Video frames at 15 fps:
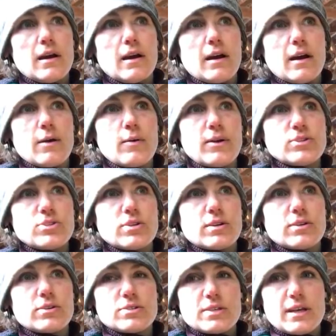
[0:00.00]
I want you to
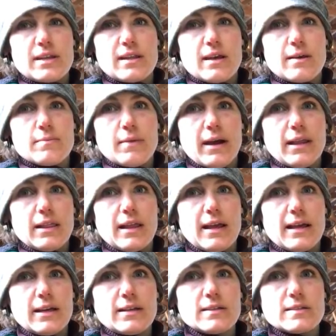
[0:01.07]
understand that my
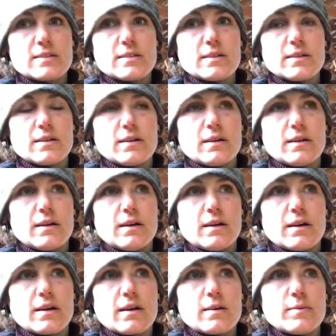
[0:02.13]
legs
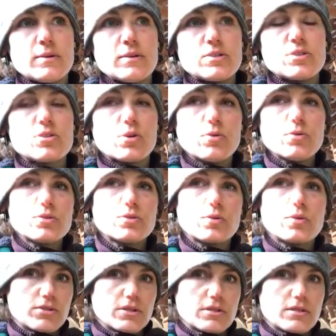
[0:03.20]
are going to be so
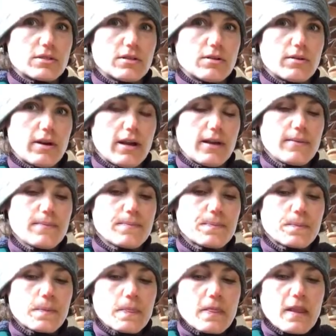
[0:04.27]
sore, okay?
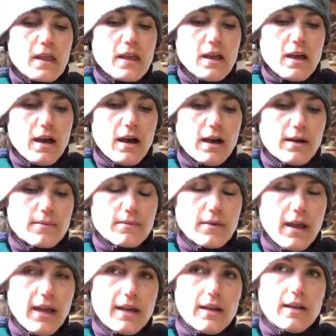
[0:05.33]

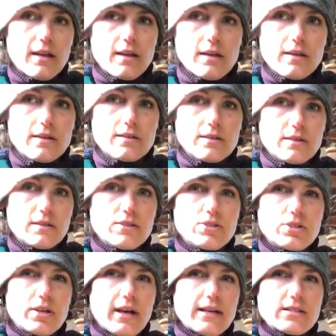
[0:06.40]
And
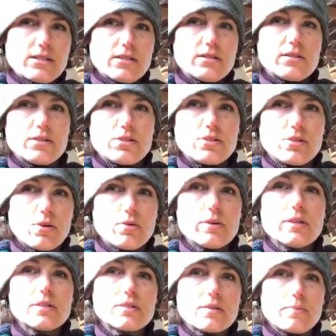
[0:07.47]
did you
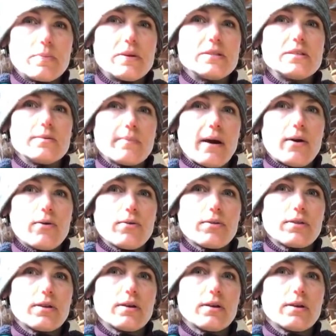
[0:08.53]
notice the busy mouth?